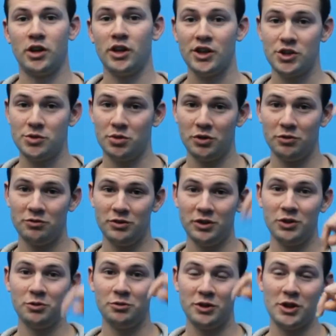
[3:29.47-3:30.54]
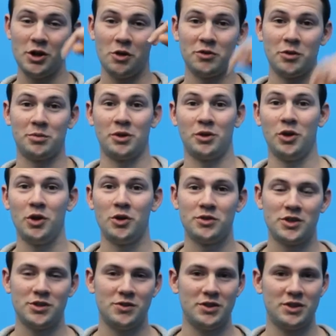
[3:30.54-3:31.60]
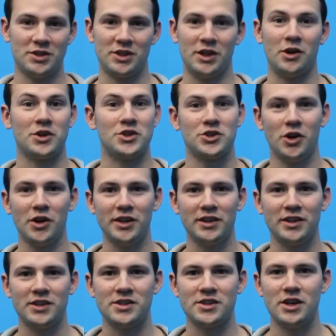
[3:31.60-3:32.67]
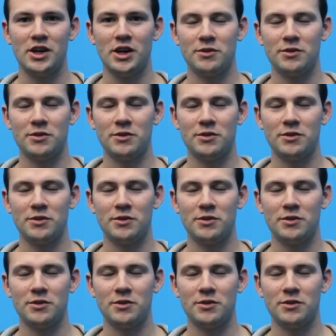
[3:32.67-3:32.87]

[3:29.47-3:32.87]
I'll actually put a little video of it below just for you to see how exciting it is